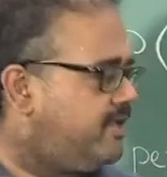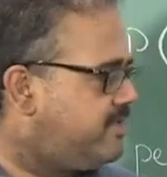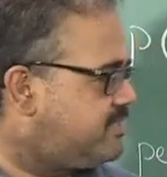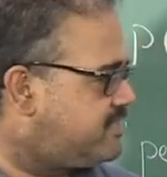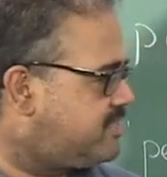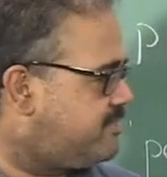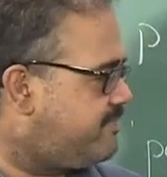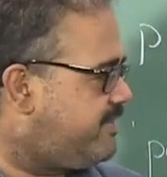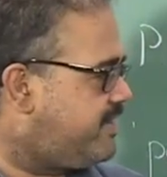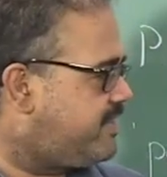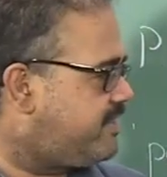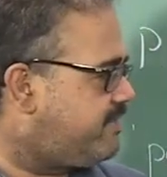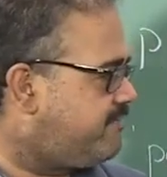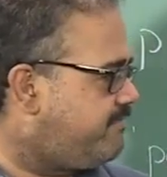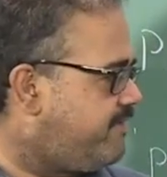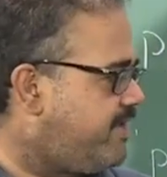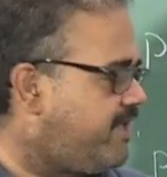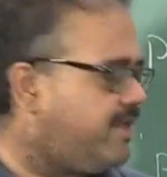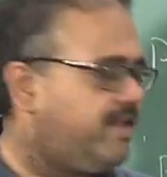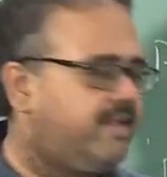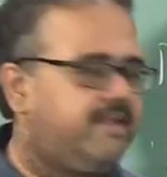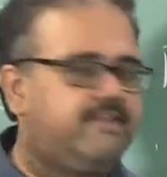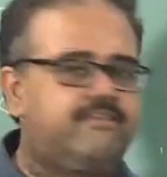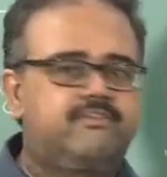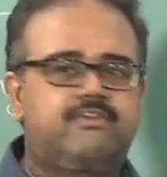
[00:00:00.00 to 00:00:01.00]
estimate the
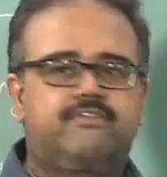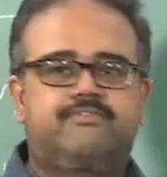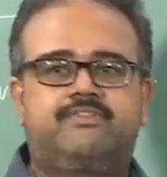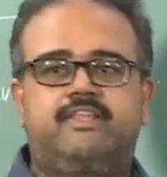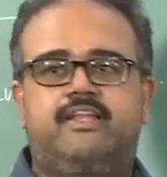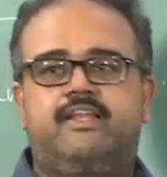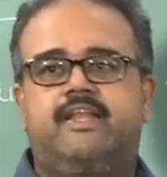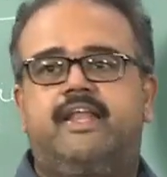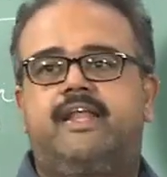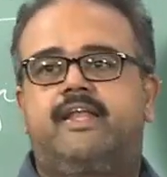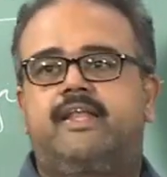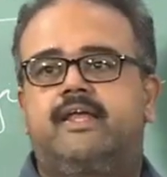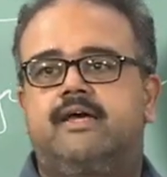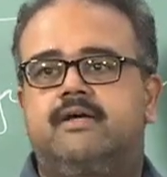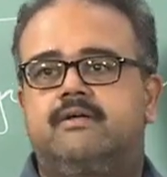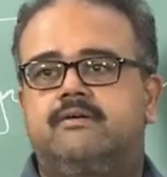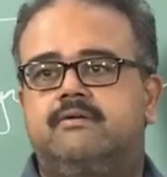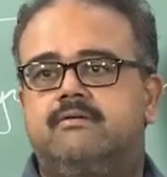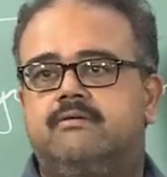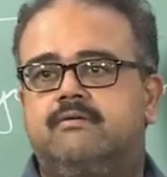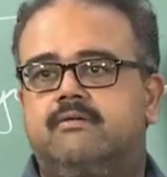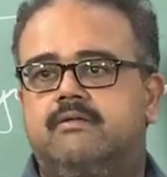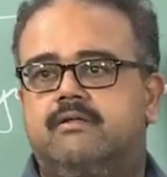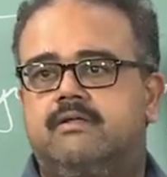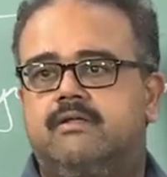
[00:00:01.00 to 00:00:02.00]
variance of the data
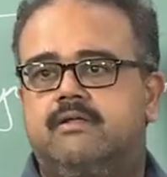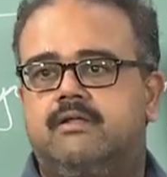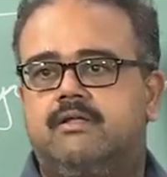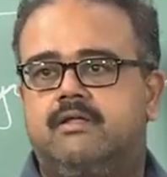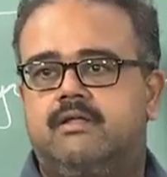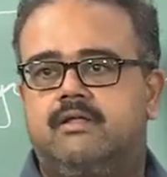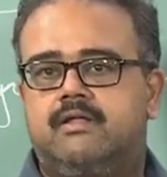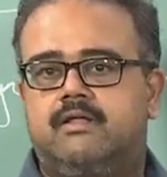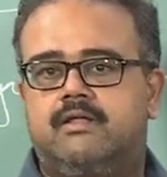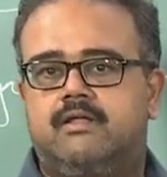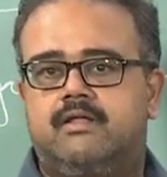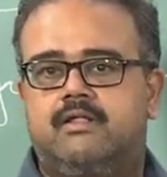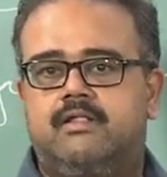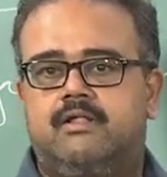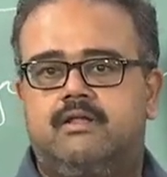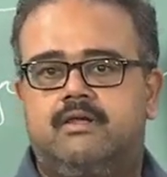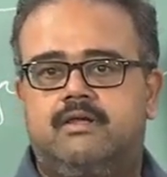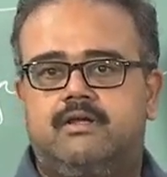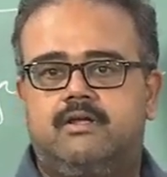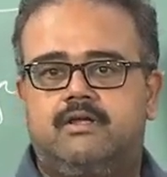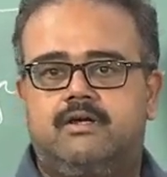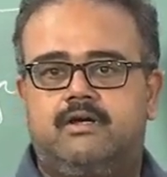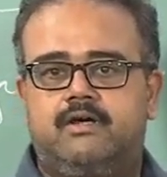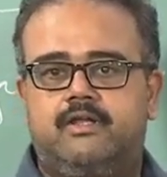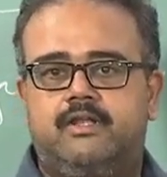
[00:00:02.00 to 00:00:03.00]

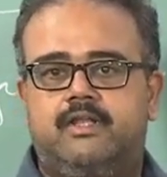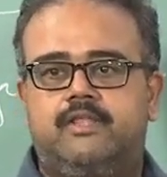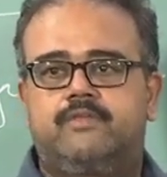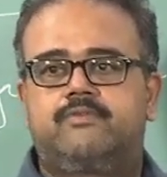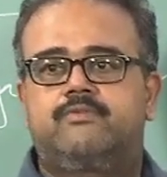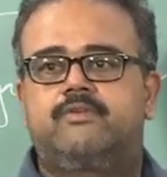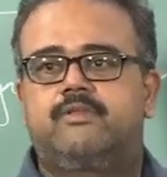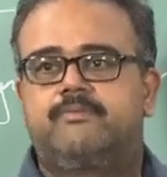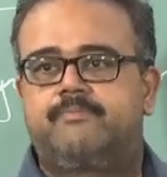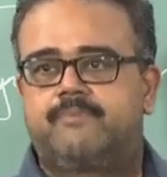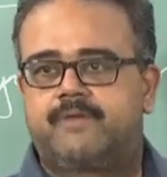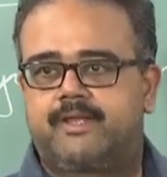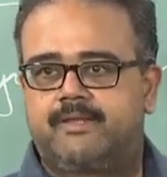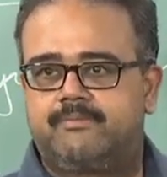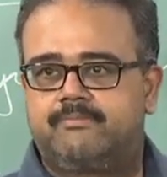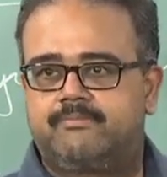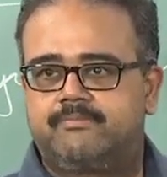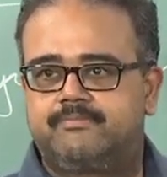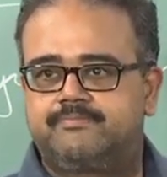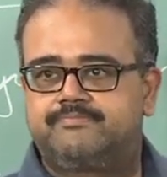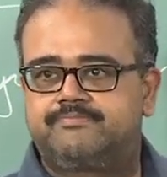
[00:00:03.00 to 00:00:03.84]
on S1 prime,